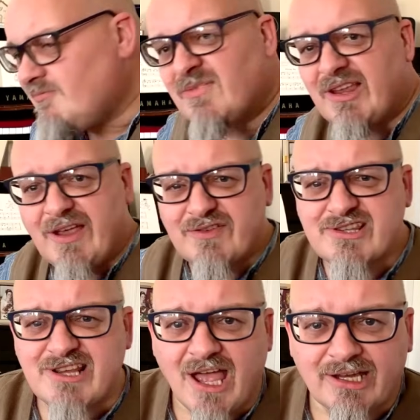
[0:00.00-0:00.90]
gift
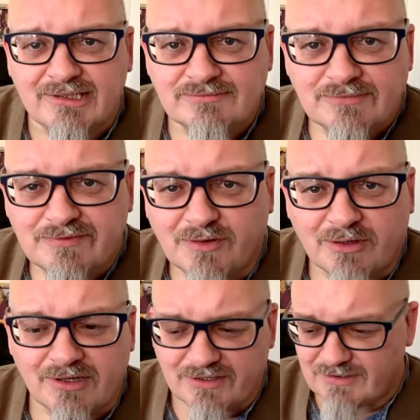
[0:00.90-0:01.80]
sack
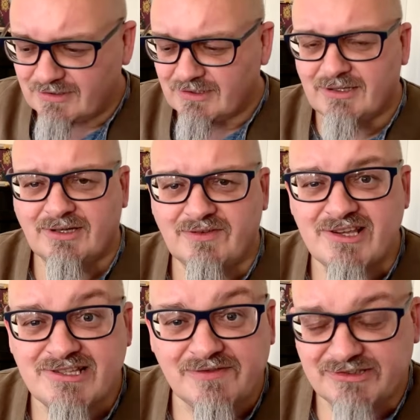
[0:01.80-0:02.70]
for the
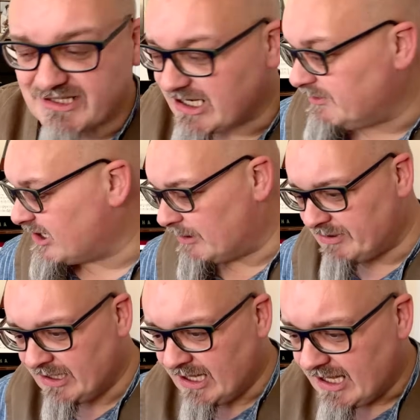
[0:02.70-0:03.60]
festivities coming up.
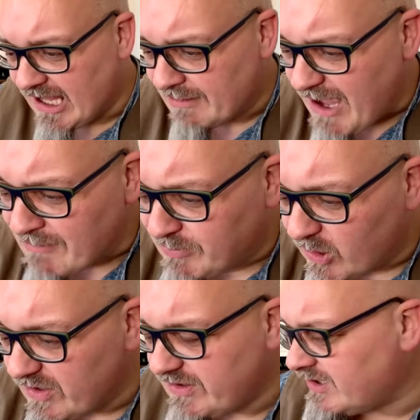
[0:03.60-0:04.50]
I
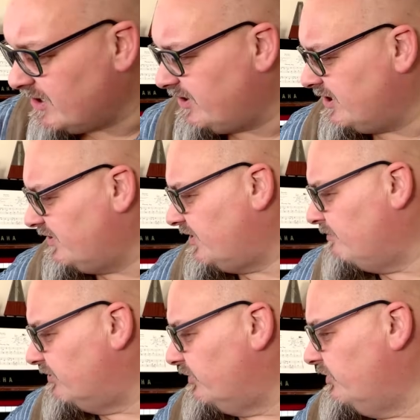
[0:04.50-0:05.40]
bought the
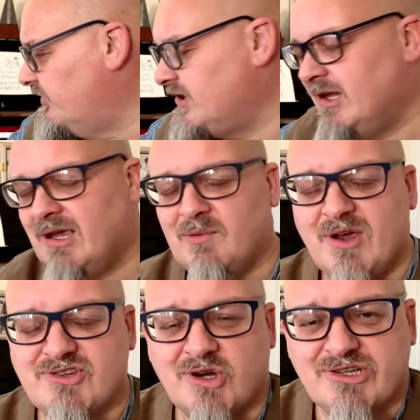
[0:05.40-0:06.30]
blue
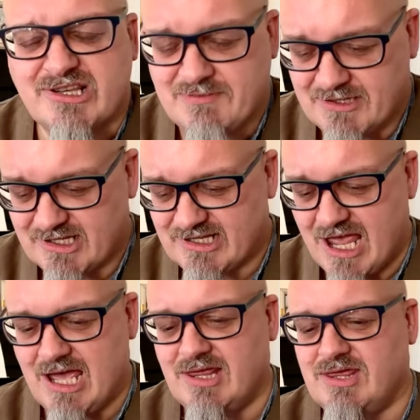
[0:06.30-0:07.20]
West Yorkshire Spinners
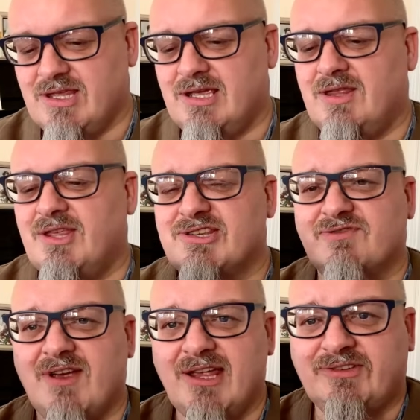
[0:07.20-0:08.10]
and this
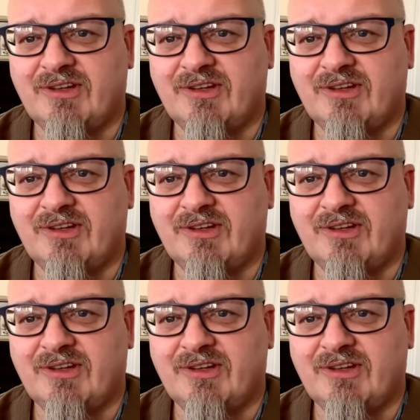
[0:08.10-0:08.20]
red